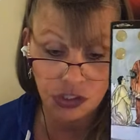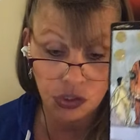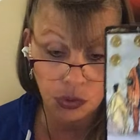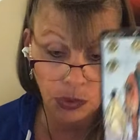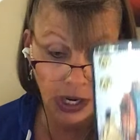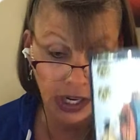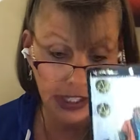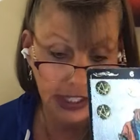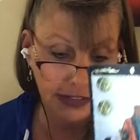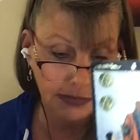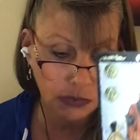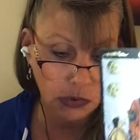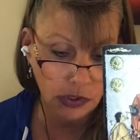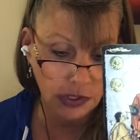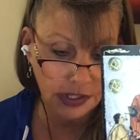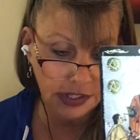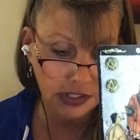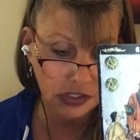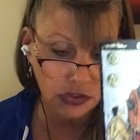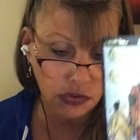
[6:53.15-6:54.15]
do I give more
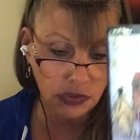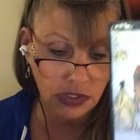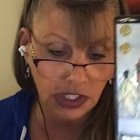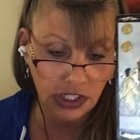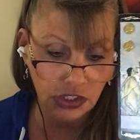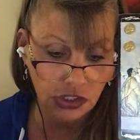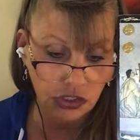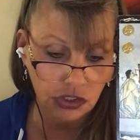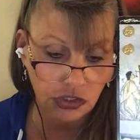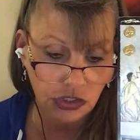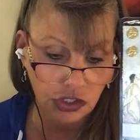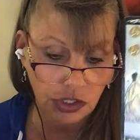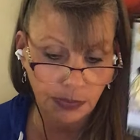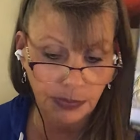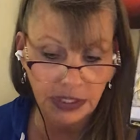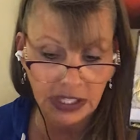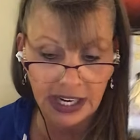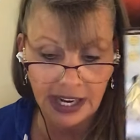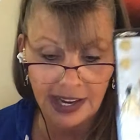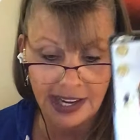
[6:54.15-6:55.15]
to this relationship
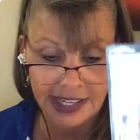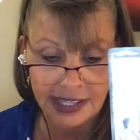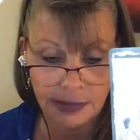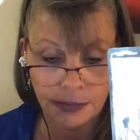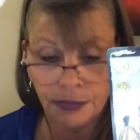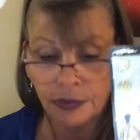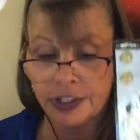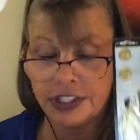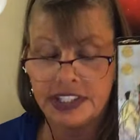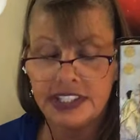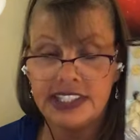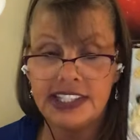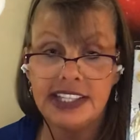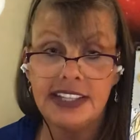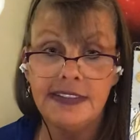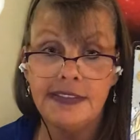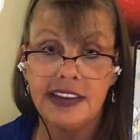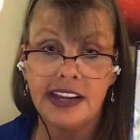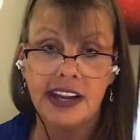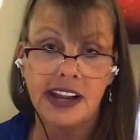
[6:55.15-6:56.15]
than I am
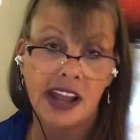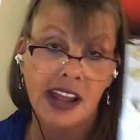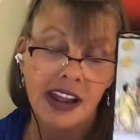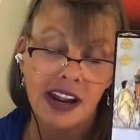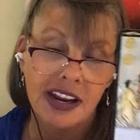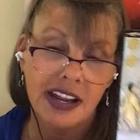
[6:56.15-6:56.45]
receiving?